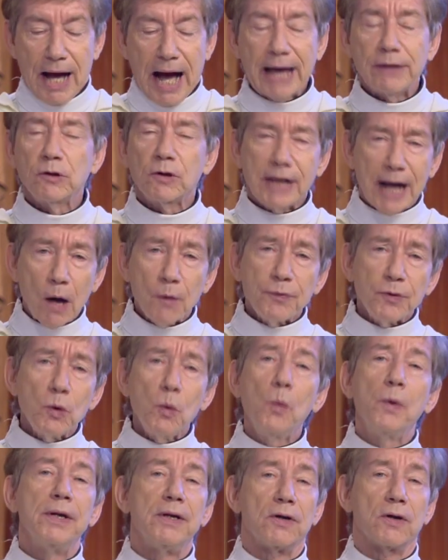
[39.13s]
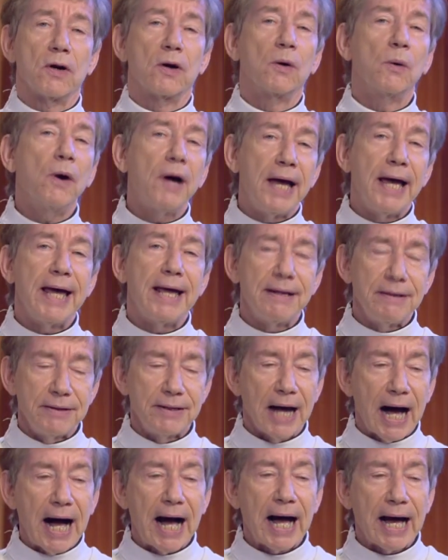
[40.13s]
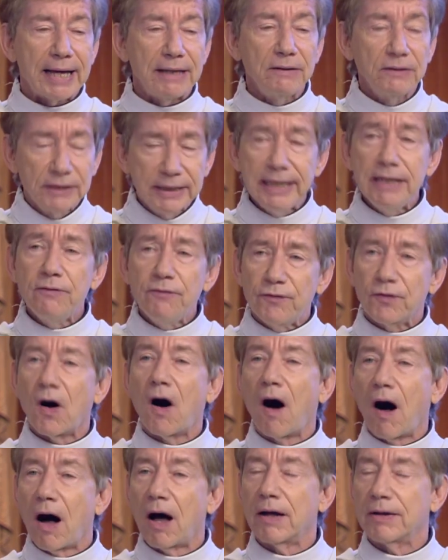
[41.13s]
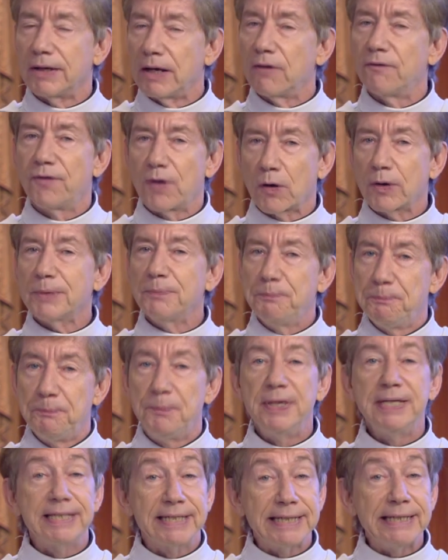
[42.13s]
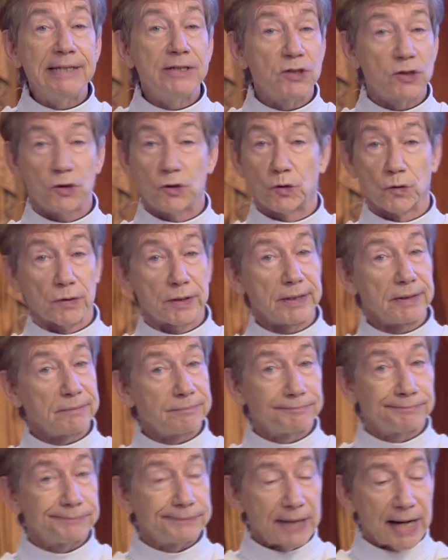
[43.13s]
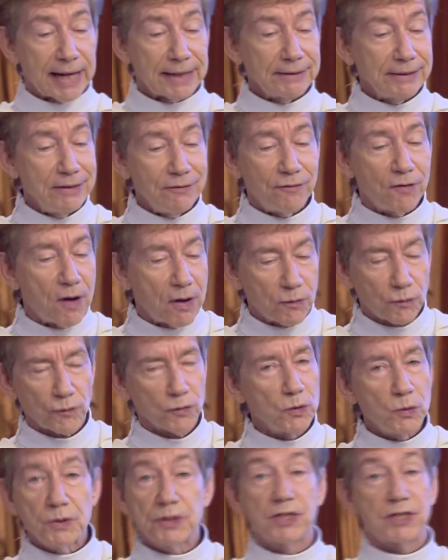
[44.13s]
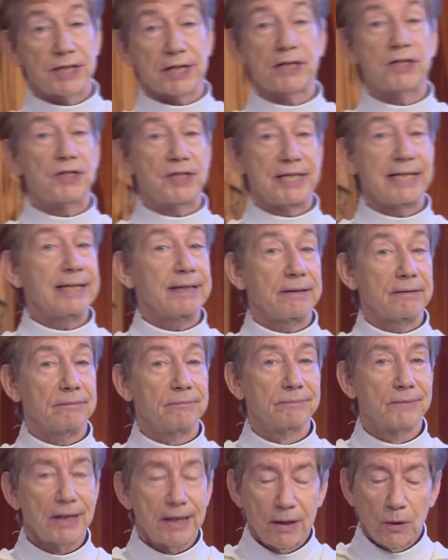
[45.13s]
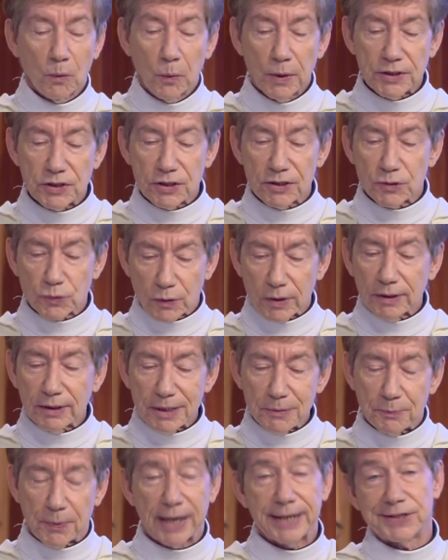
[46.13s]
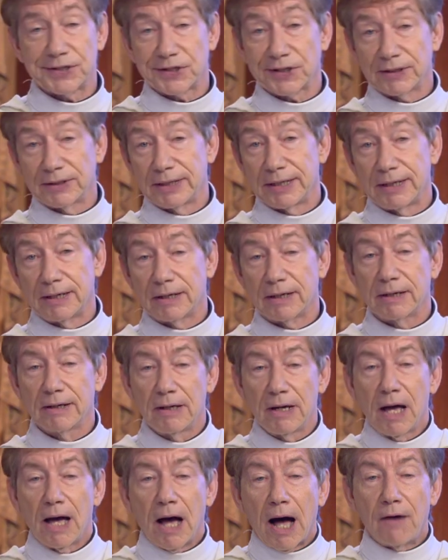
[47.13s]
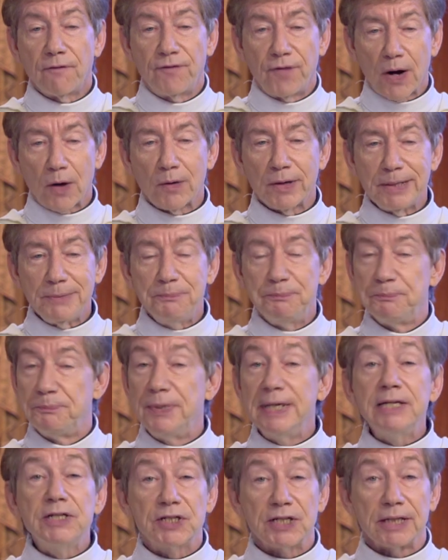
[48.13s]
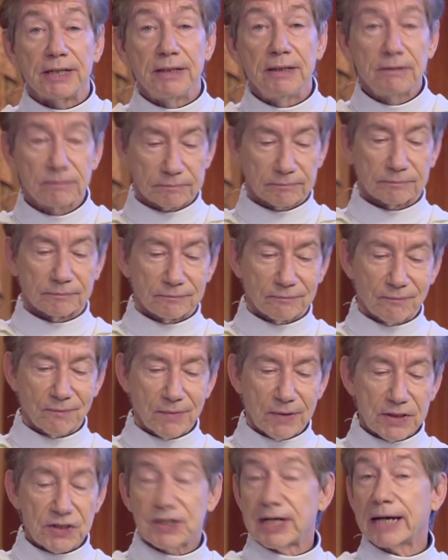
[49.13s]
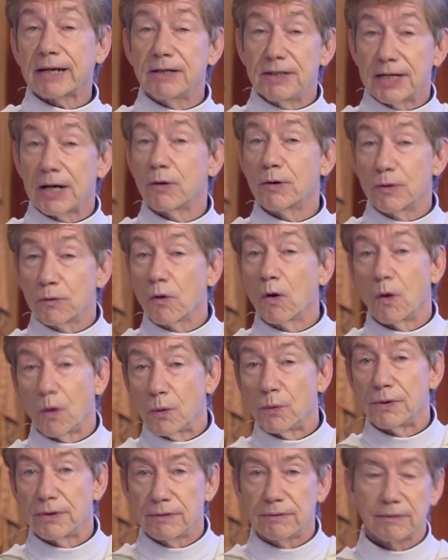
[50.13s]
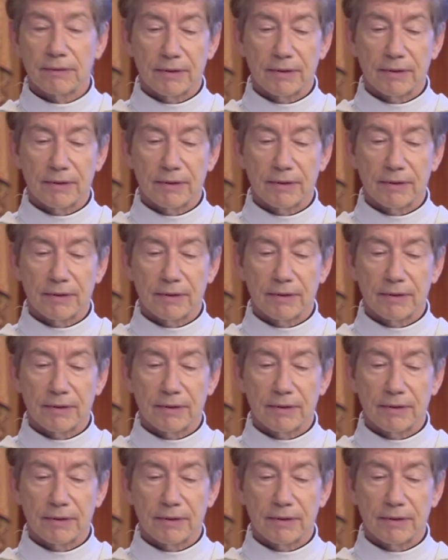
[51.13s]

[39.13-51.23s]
I look out the window and I live on a very busy street. I live on Route 16, which is really basically a very busy secondary road.